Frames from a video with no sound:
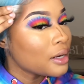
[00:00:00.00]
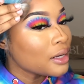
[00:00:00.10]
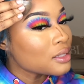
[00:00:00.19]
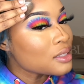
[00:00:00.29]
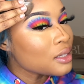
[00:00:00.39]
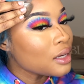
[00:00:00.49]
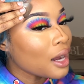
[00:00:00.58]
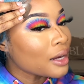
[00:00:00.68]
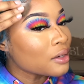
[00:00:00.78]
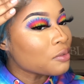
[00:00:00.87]
And see,
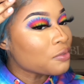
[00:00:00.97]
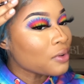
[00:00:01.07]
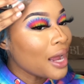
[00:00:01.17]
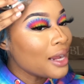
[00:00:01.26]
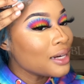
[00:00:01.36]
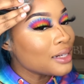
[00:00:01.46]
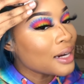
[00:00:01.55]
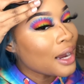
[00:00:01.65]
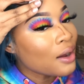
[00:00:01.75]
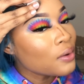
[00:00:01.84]
I can flatten it
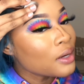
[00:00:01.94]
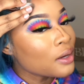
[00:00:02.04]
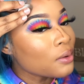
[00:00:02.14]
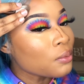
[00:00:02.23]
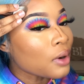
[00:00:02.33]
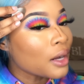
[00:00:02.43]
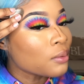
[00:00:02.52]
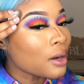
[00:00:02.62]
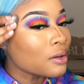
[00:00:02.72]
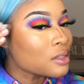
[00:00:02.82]
down and get right
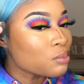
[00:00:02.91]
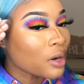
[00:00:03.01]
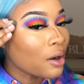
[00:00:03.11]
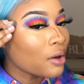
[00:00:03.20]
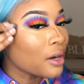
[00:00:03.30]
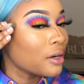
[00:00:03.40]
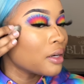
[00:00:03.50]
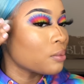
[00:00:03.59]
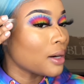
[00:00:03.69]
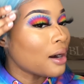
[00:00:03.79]
around this brow
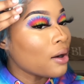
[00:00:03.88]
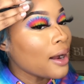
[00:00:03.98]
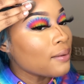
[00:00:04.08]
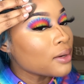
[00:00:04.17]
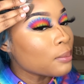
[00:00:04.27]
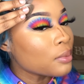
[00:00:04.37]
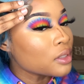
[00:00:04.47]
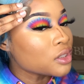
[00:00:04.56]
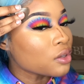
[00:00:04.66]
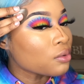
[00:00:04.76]
area without having a
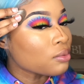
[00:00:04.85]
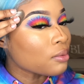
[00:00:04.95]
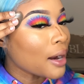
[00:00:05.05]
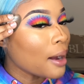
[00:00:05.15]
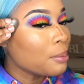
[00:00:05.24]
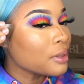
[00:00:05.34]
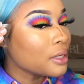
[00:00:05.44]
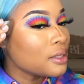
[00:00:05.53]
bunch of crap